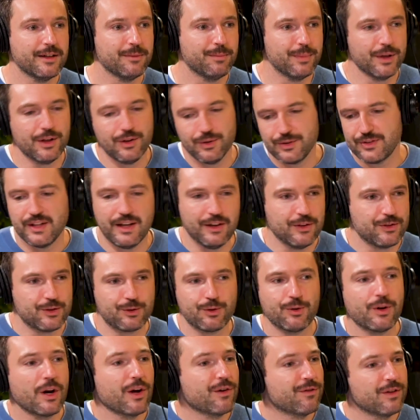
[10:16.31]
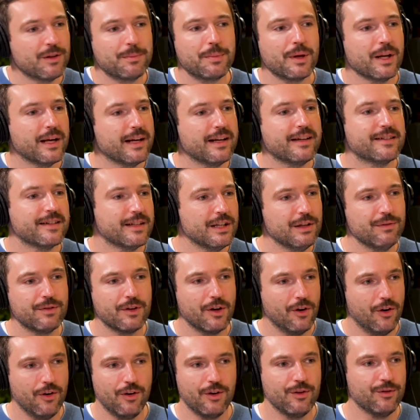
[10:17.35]
but your sales are all over the place and you've got a
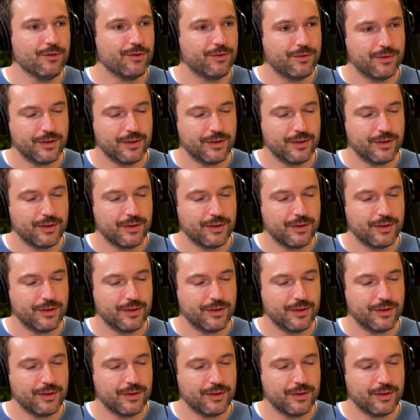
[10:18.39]
lot of